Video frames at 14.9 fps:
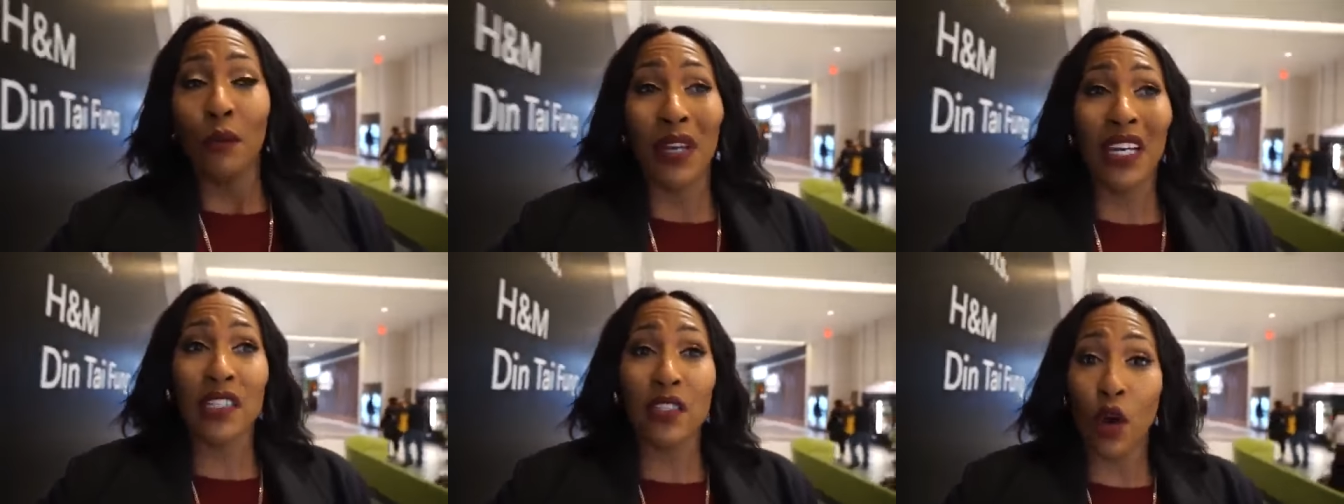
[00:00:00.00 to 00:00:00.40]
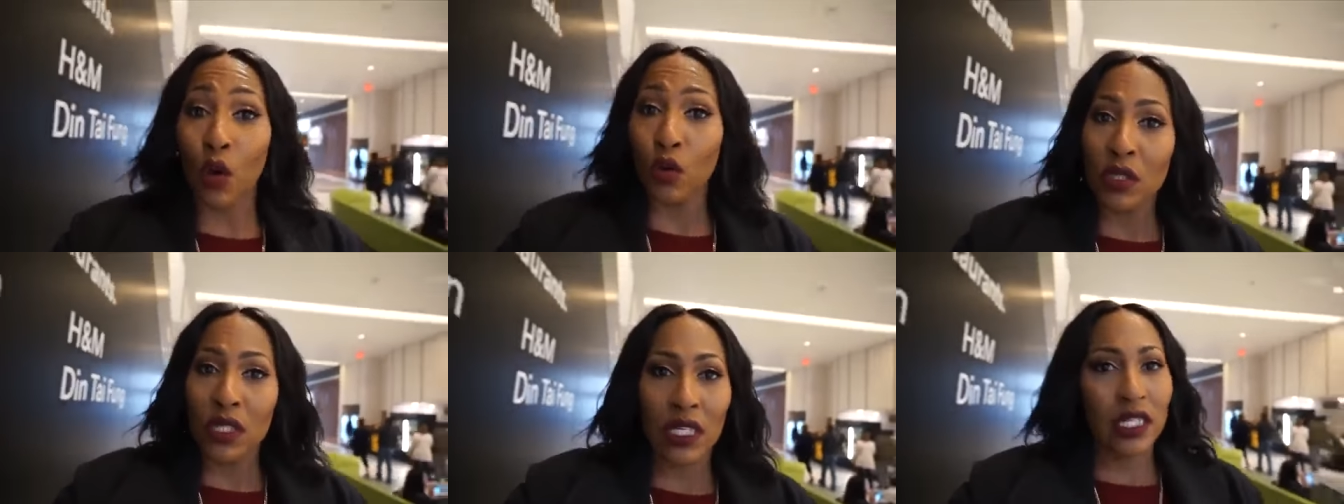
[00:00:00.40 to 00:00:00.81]
because
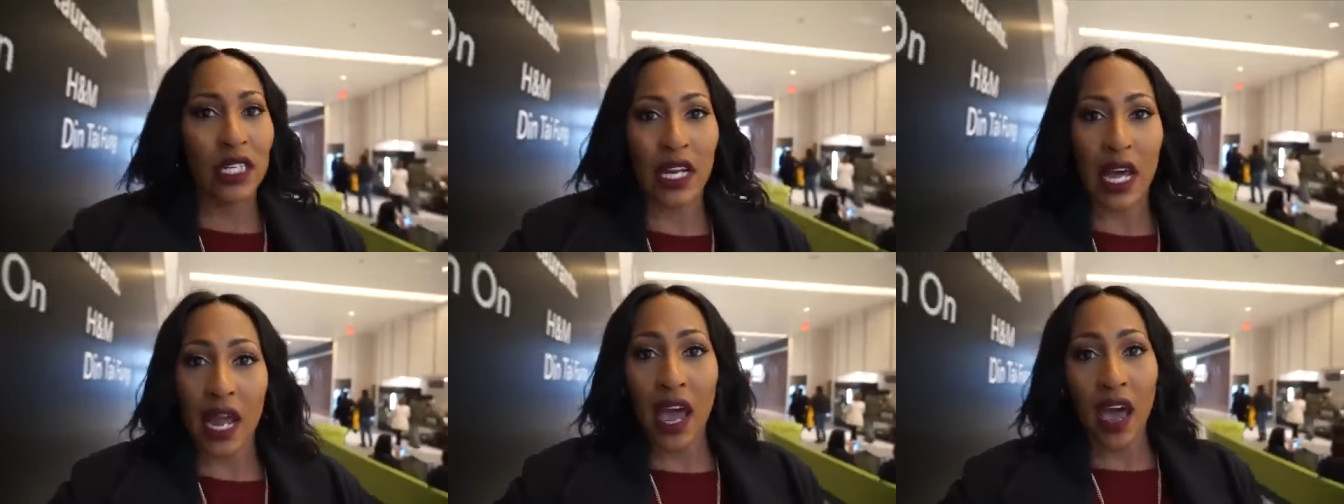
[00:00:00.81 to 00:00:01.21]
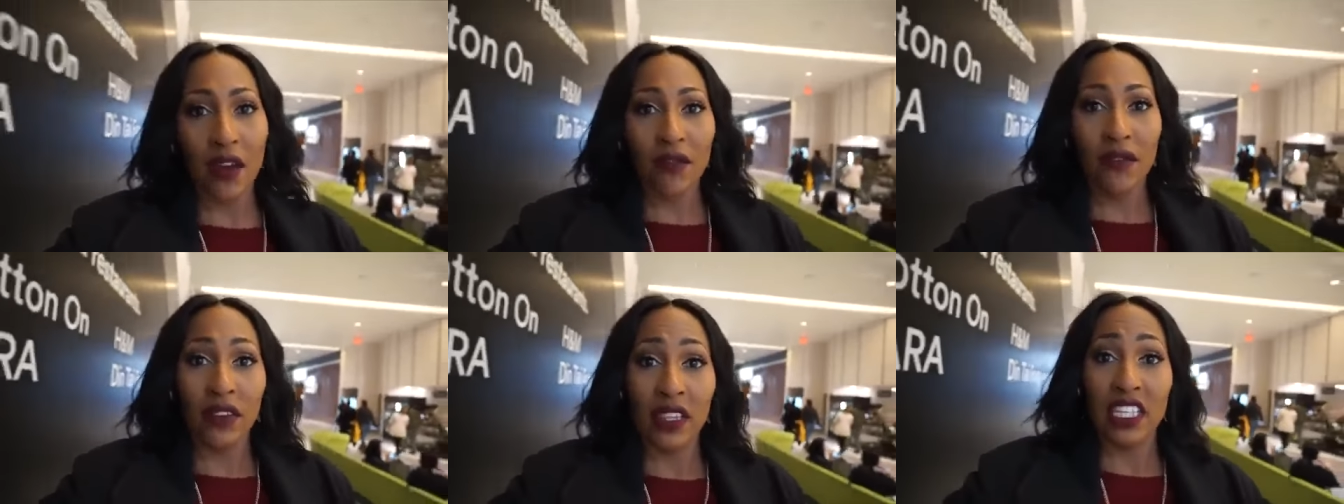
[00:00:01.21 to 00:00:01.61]
Ulta did not
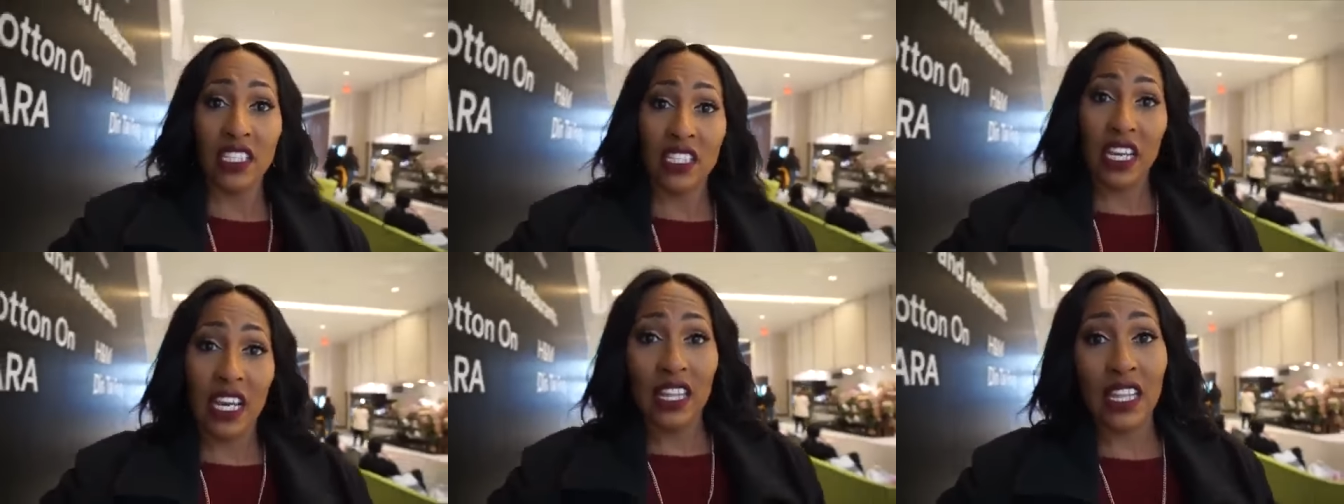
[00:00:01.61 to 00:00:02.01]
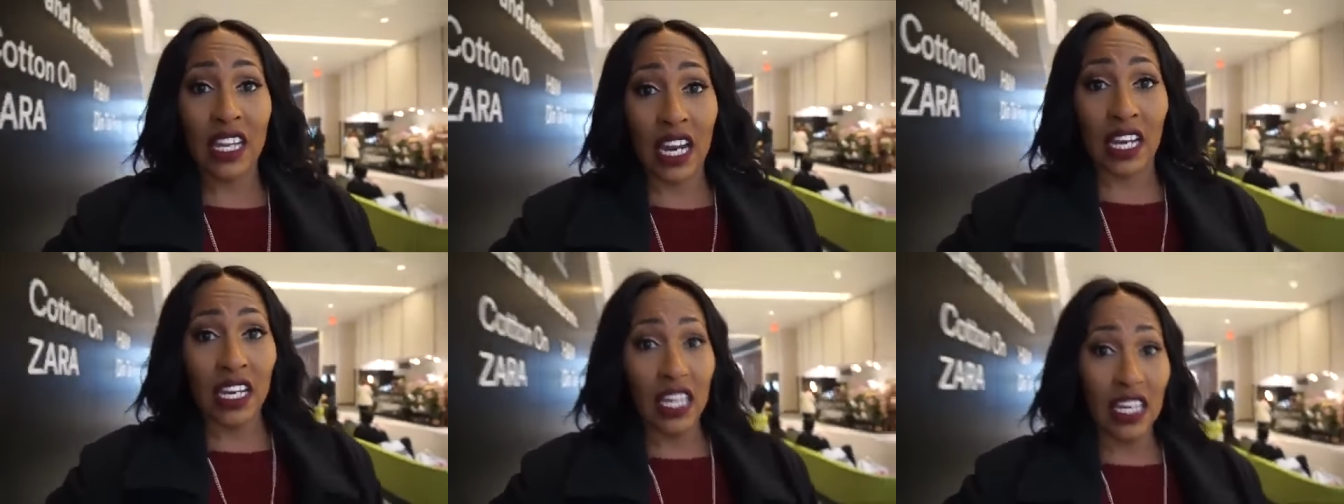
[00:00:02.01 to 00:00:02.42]
have the shade
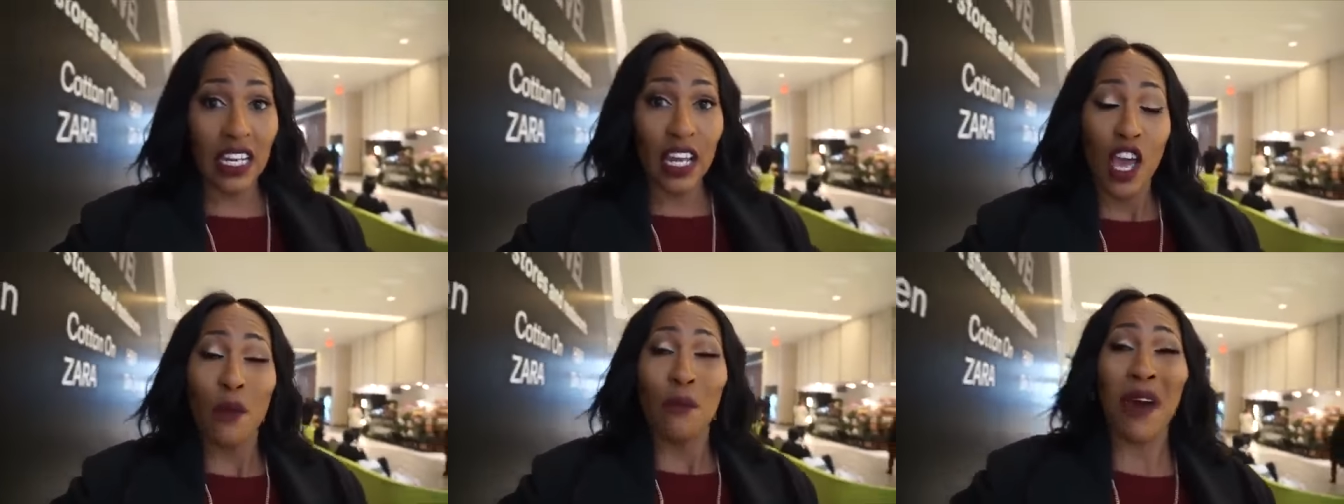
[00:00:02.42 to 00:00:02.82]
that I needed.